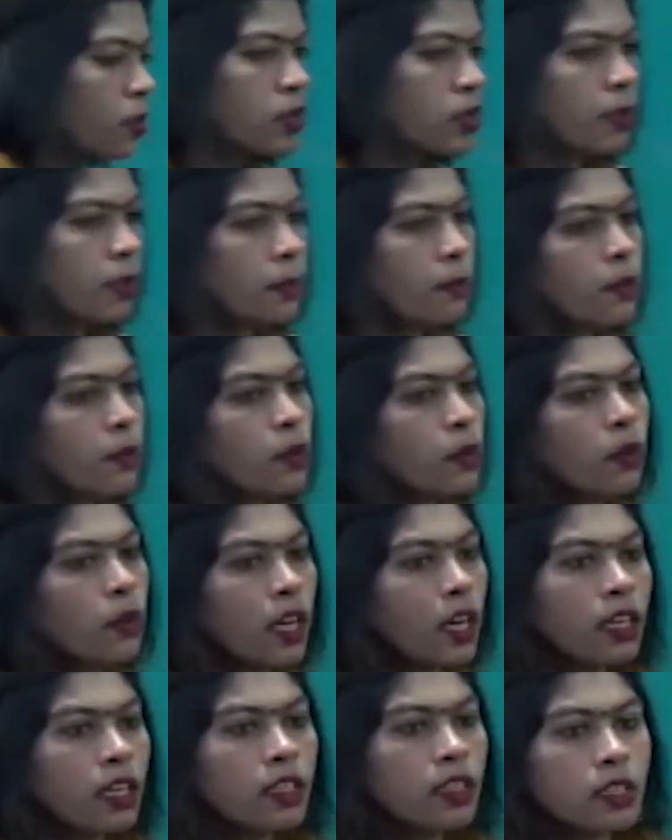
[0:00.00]
people who
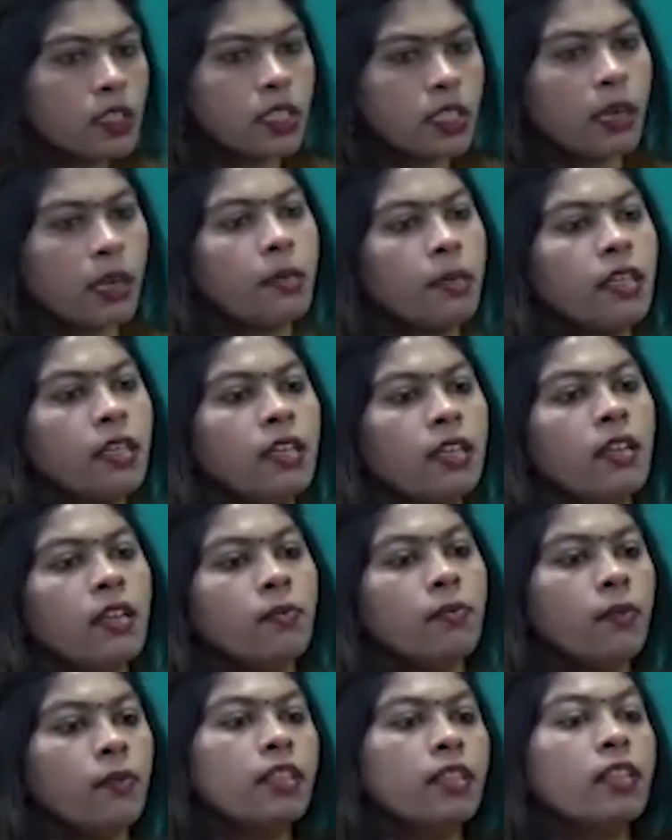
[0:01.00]
are stubborn
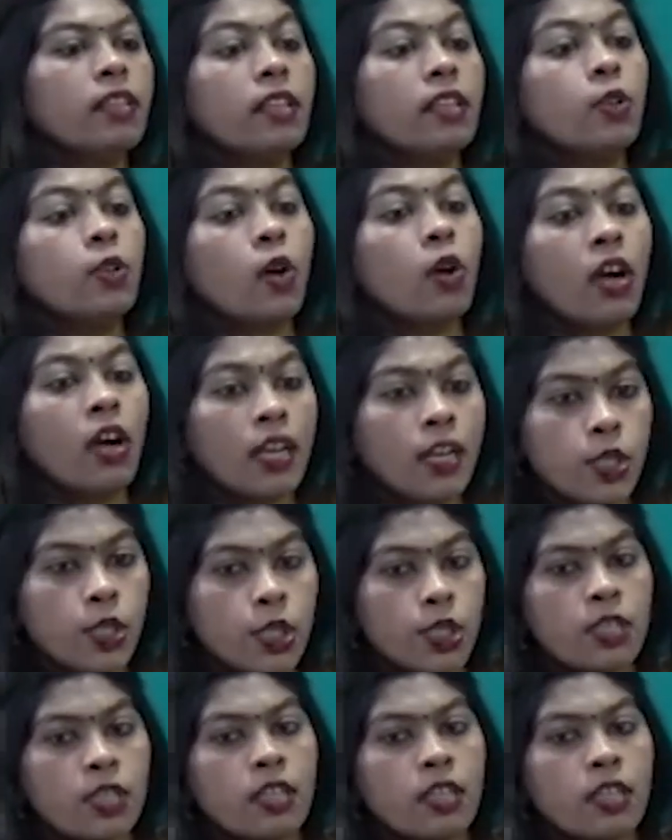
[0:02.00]
with knowledge,